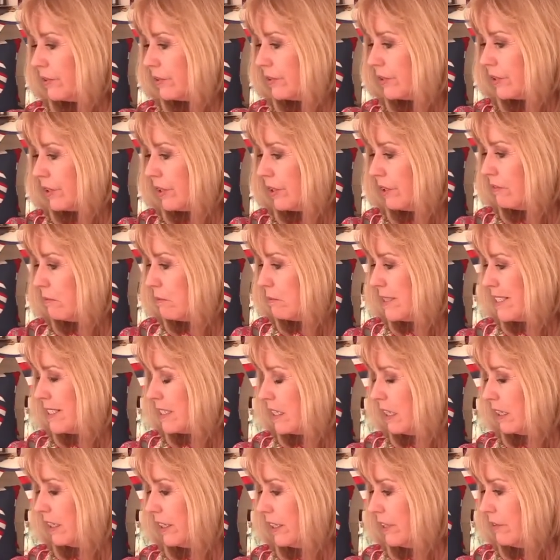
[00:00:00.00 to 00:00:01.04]
going to cover my
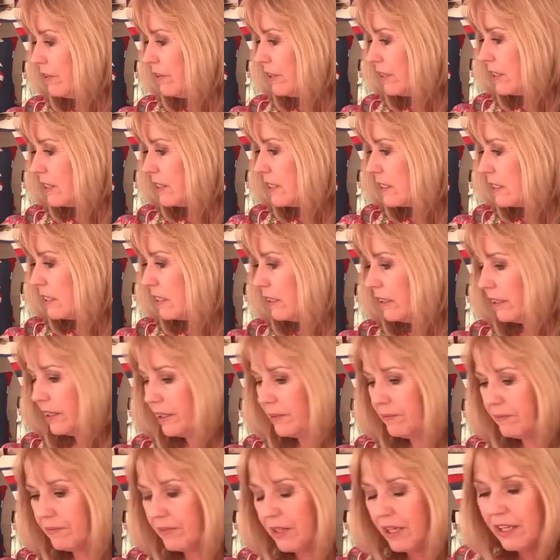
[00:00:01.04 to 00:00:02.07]
diary this
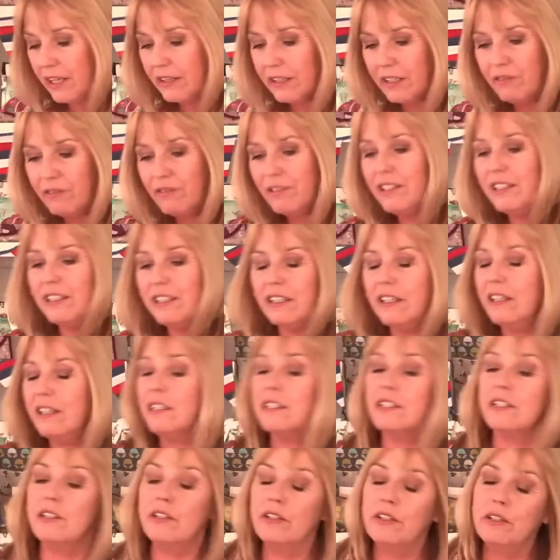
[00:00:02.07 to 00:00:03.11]
time. They're really
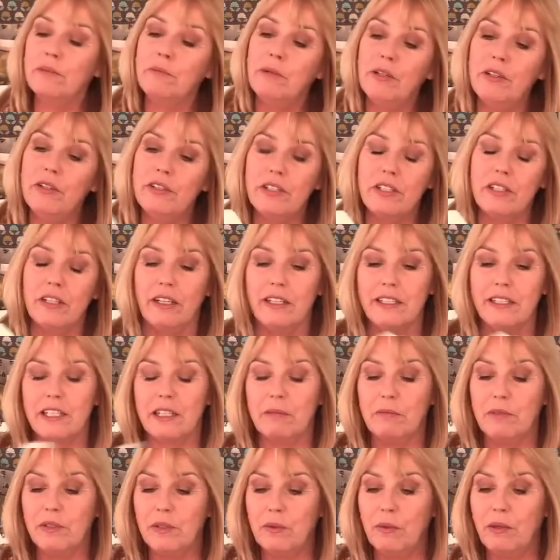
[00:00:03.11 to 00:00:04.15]
nice and you could personalise
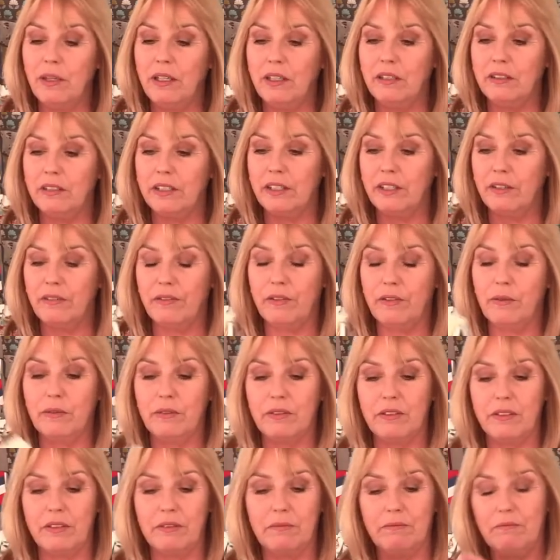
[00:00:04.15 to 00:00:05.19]
them as well, you know, if you
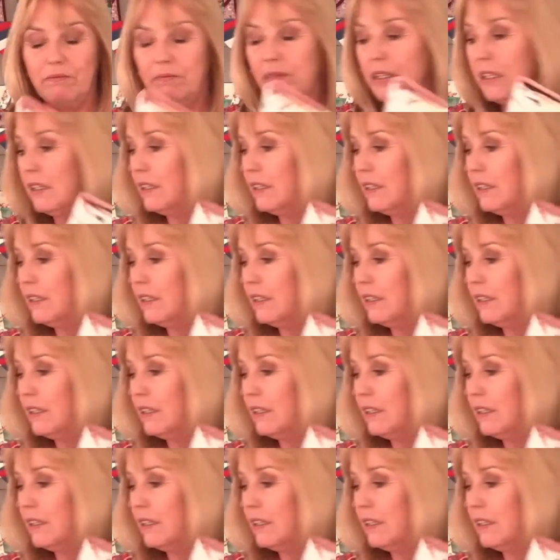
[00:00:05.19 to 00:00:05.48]
want to